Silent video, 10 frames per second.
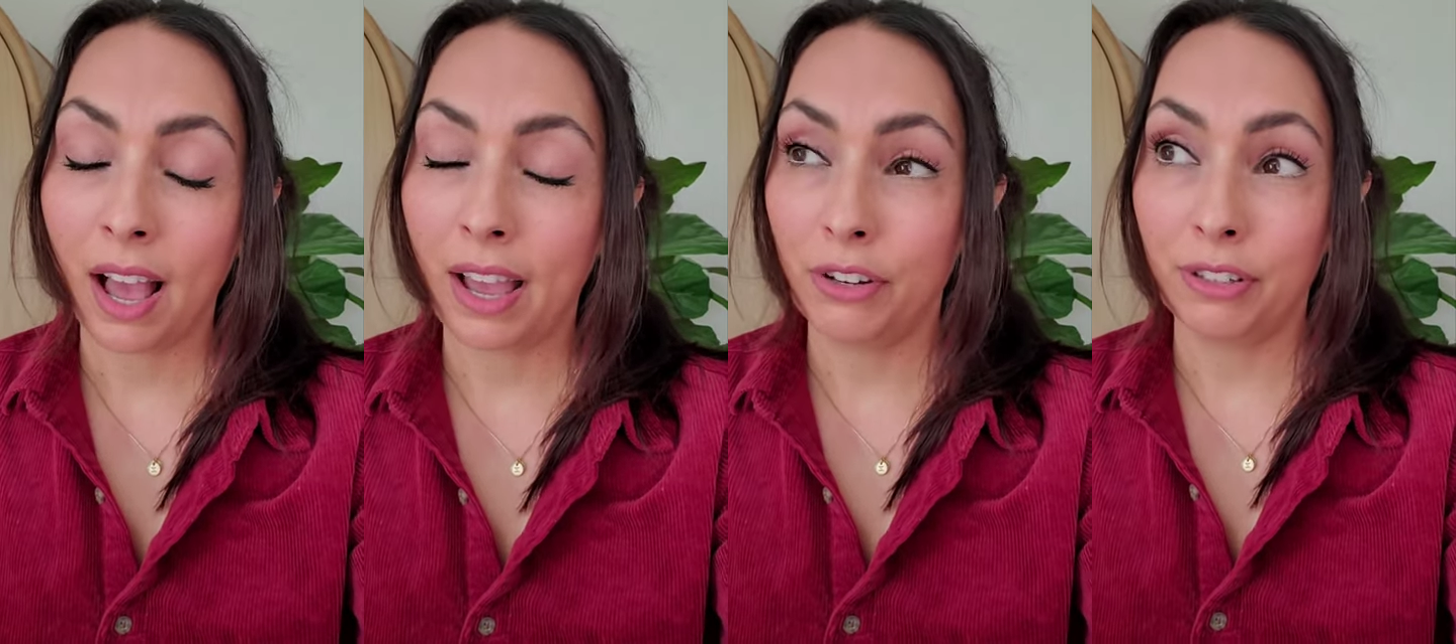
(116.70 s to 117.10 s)

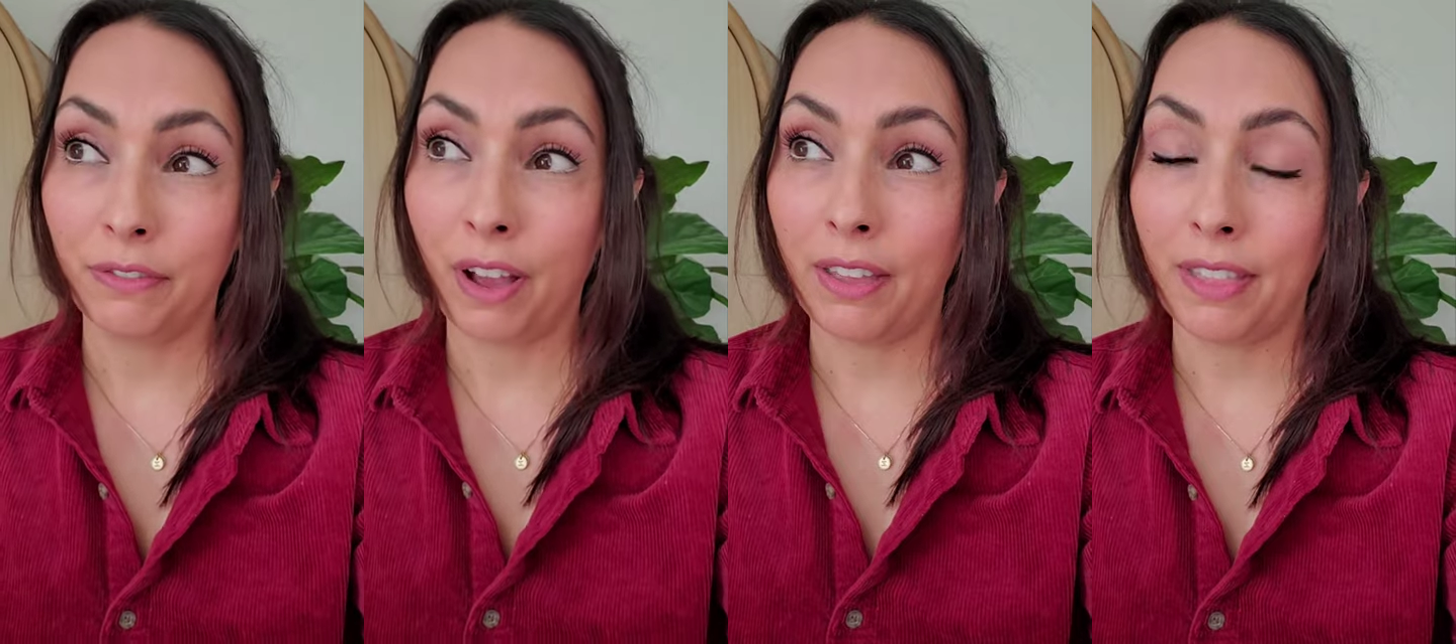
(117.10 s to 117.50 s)
I just
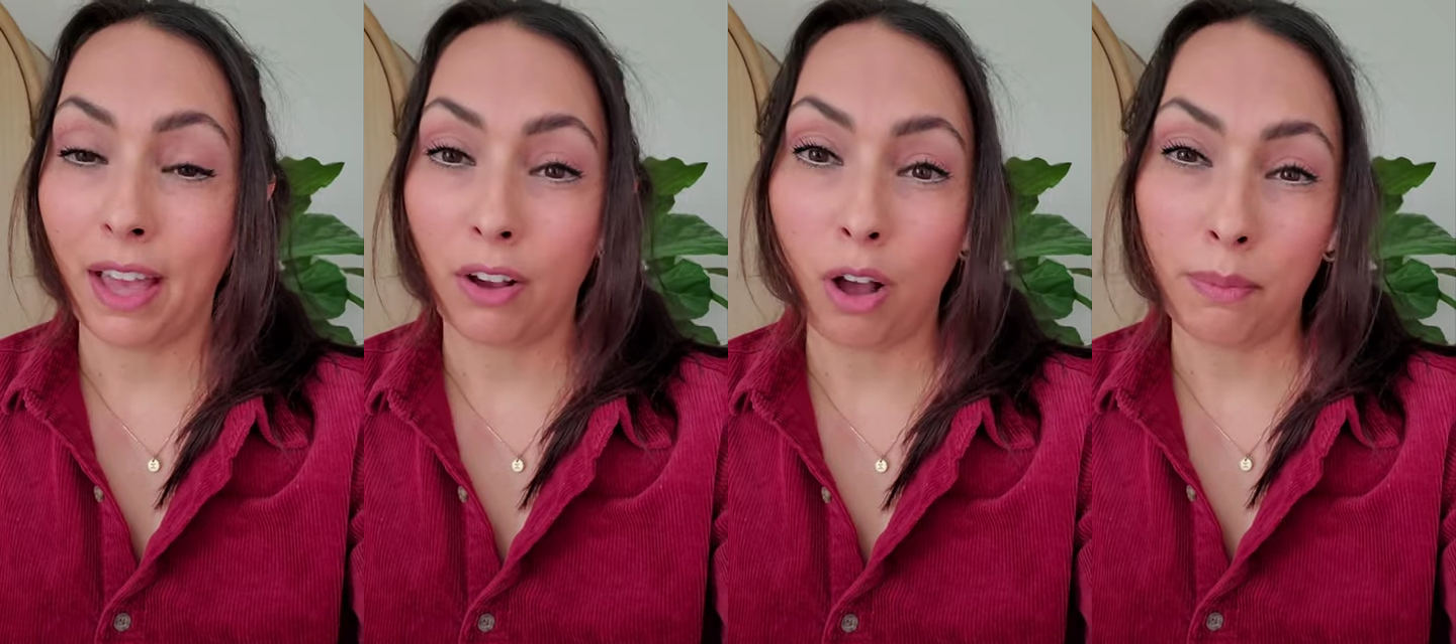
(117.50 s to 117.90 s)
find
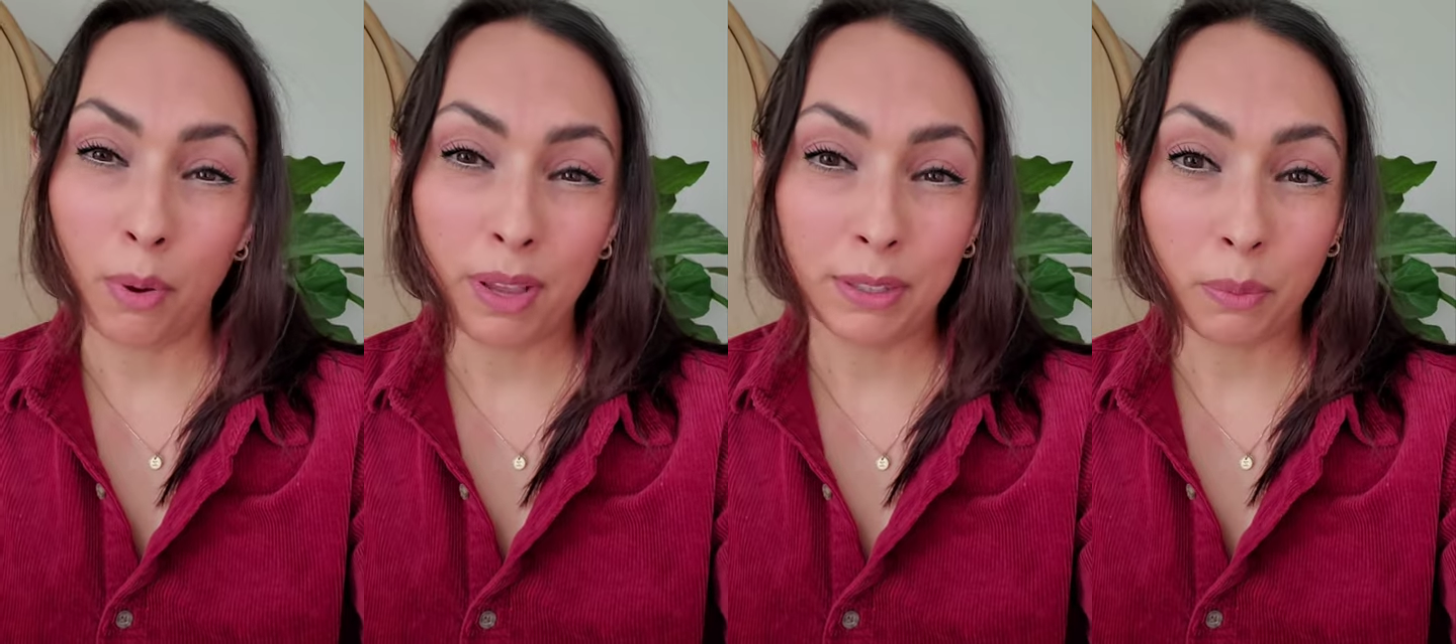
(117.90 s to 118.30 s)
that combo
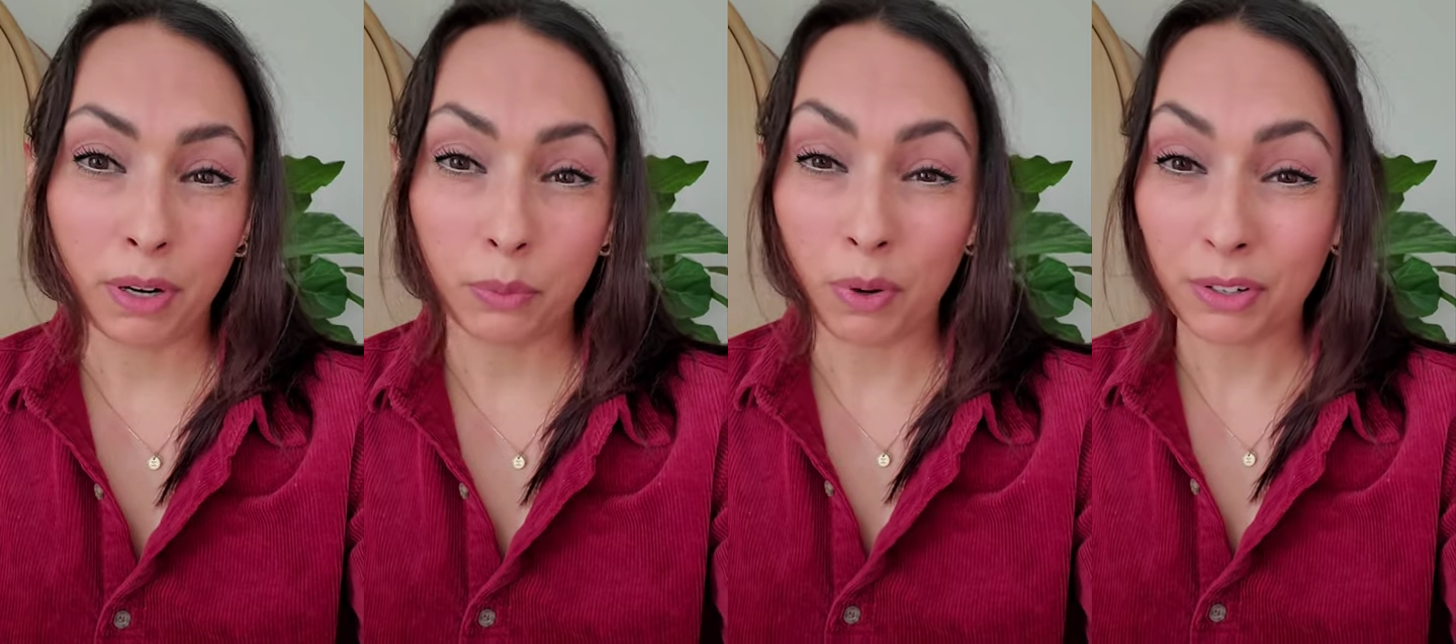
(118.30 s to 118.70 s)
has
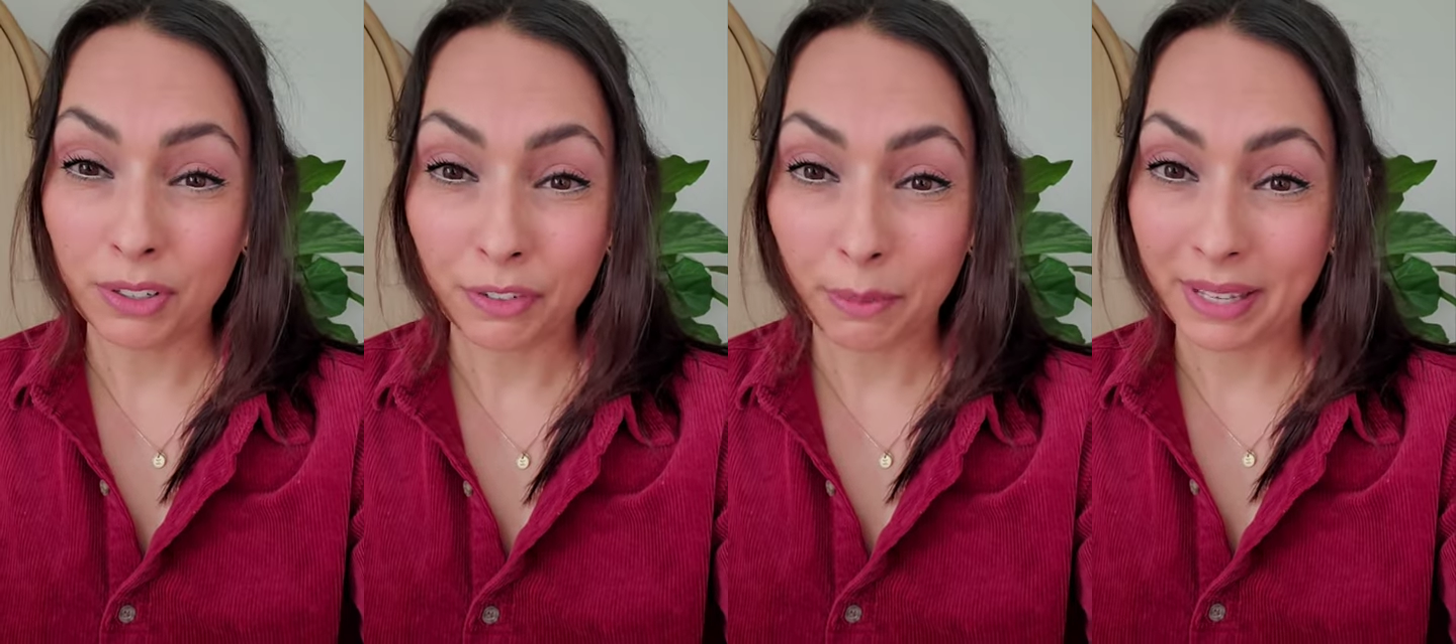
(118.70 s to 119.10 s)
worked wonders
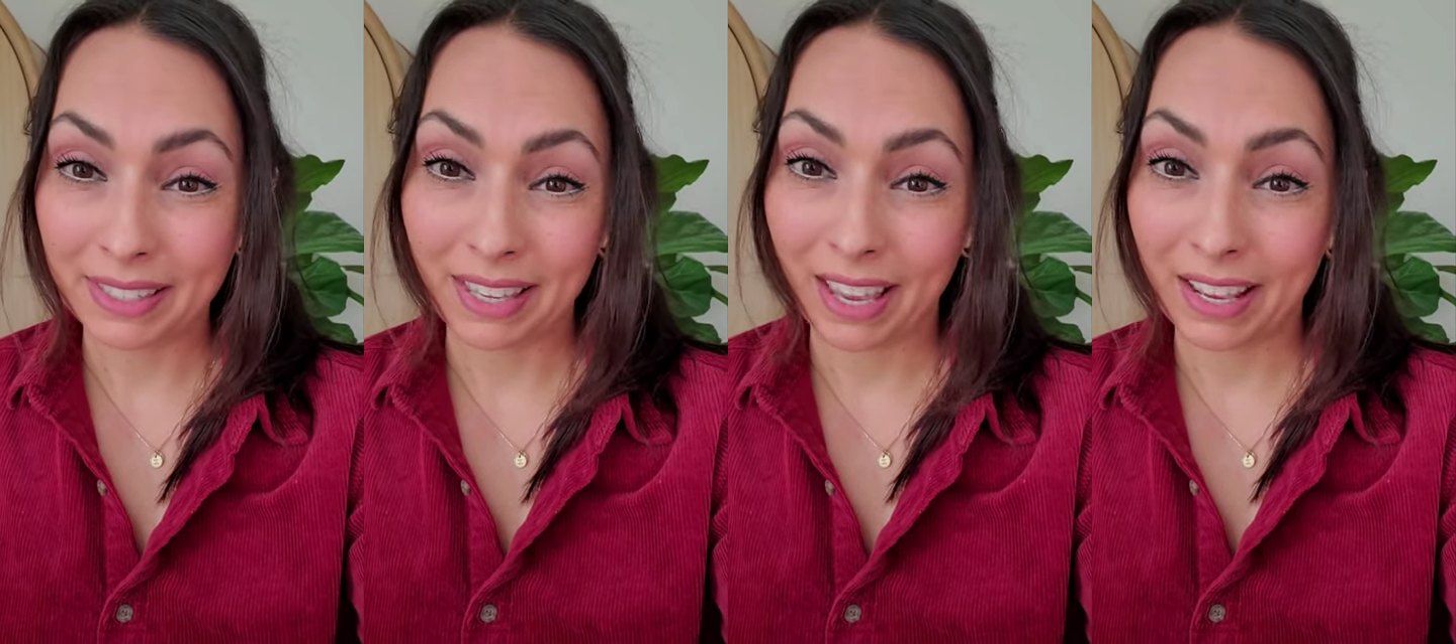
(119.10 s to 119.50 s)
for my
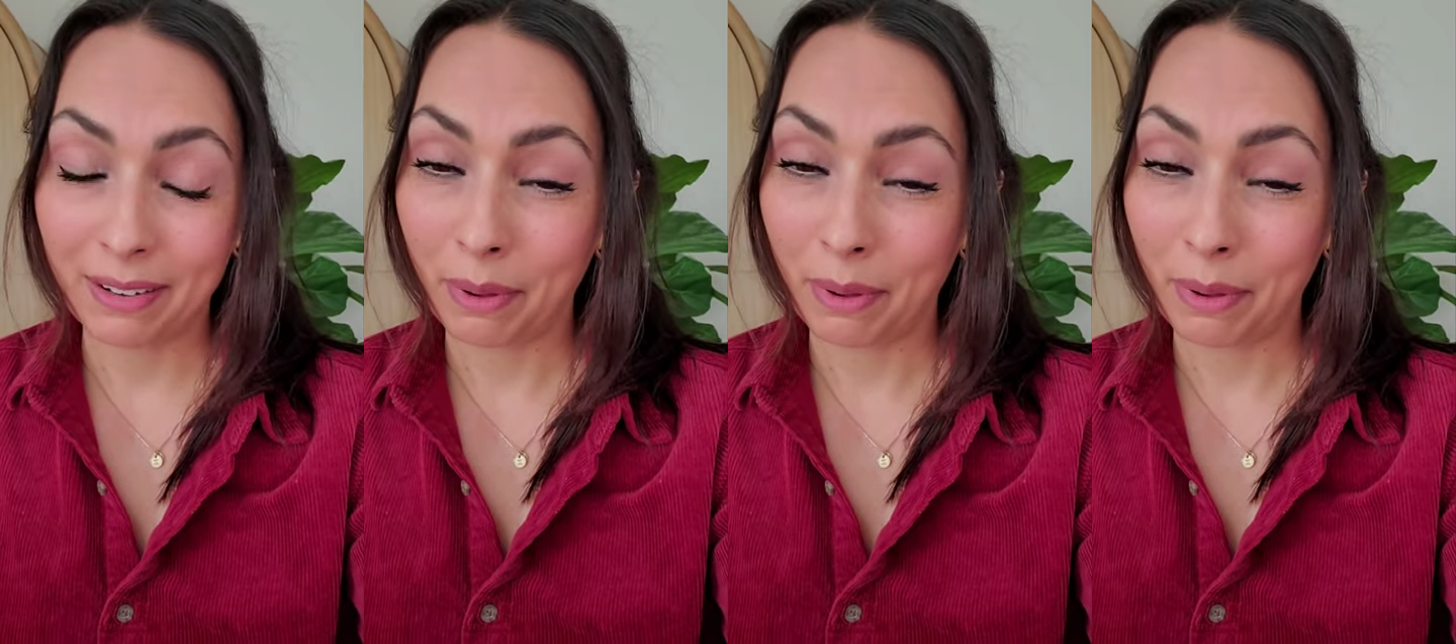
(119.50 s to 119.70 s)
skin.